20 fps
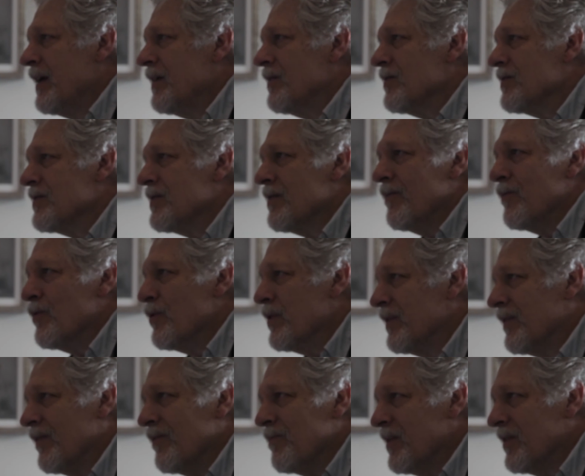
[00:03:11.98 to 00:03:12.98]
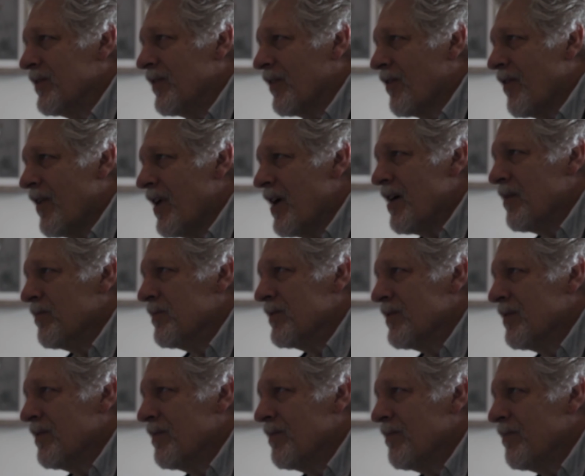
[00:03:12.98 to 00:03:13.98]
just the voice of Mr. Krabs,
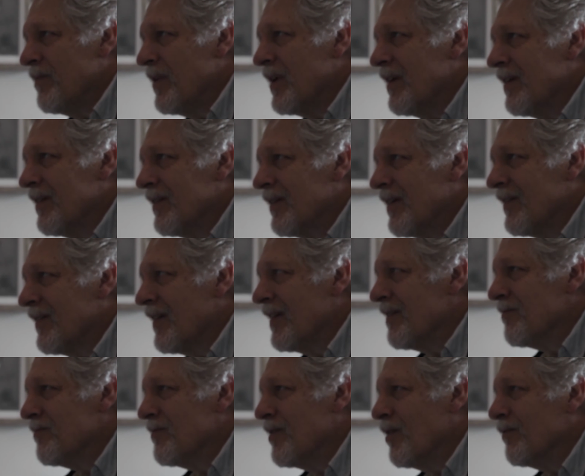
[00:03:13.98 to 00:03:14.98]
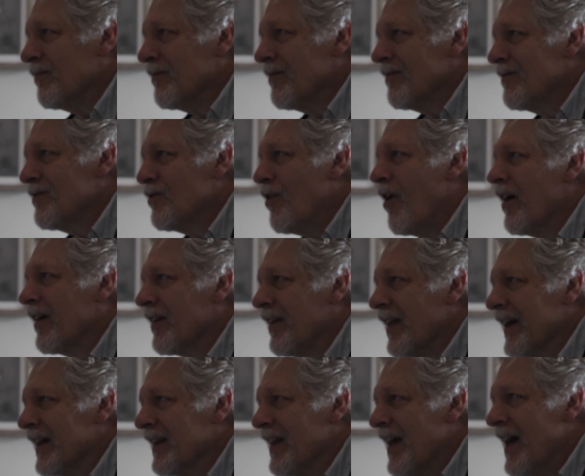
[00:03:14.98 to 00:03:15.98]
but because I don't talk
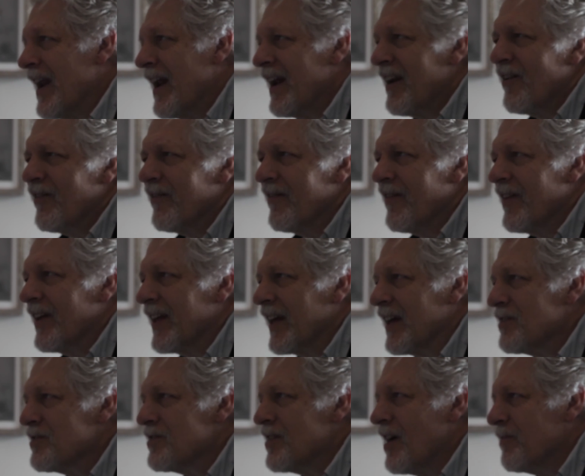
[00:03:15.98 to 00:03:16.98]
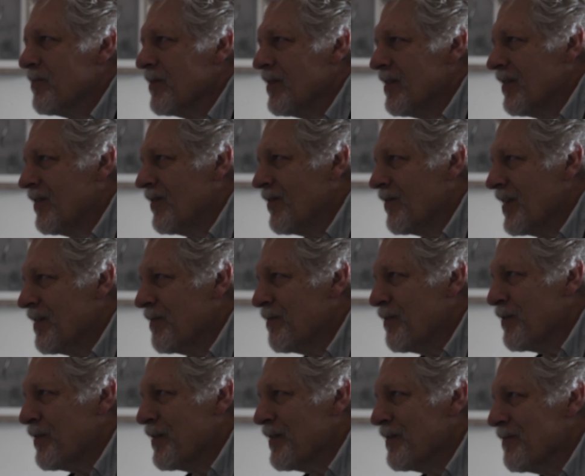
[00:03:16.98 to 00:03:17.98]
like that, I don't really get stopped on the street
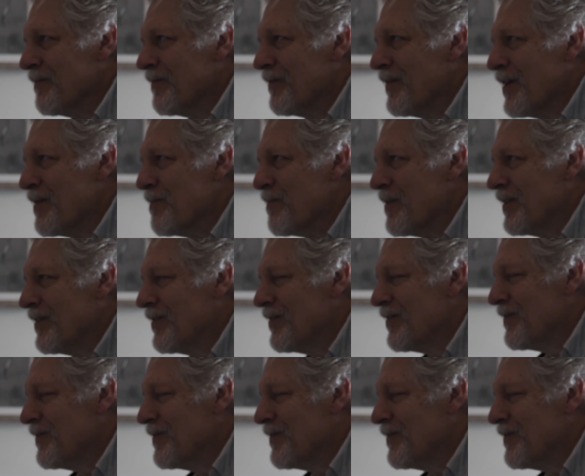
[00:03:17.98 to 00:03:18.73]
for it.